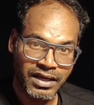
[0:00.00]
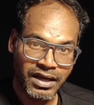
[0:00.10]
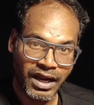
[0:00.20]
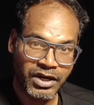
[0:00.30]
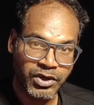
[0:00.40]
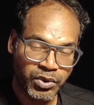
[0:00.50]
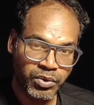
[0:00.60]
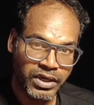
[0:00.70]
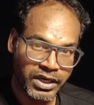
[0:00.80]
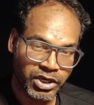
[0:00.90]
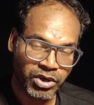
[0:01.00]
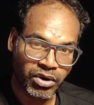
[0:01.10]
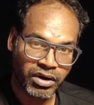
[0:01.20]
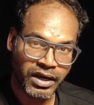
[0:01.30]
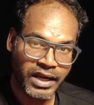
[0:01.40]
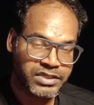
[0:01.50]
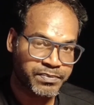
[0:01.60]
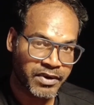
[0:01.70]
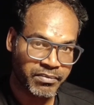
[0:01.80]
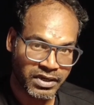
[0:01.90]
and too little on
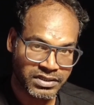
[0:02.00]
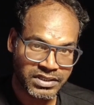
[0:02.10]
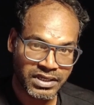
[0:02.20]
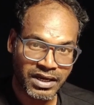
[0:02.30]
experiments,